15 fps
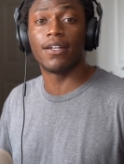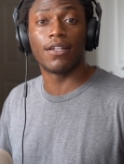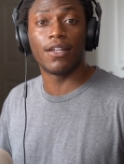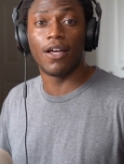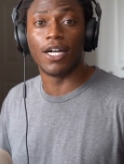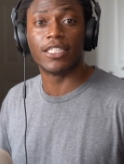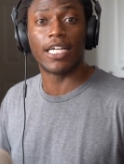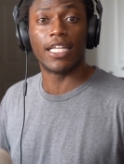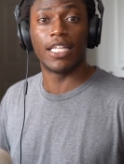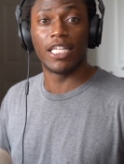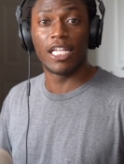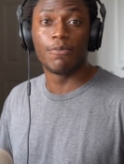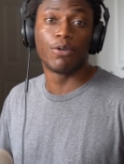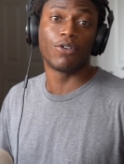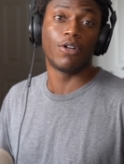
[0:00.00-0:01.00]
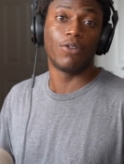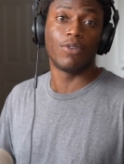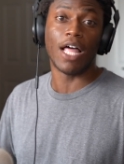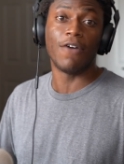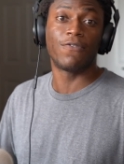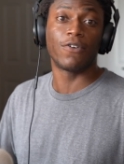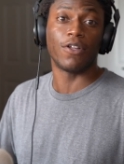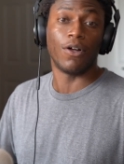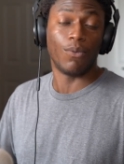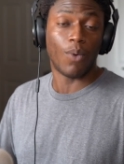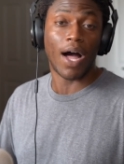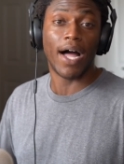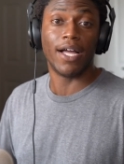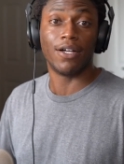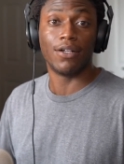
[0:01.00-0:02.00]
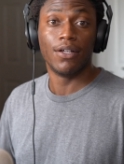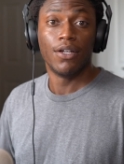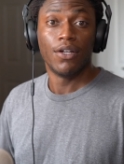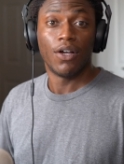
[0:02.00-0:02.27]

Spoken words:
alongside the liberal left for a while.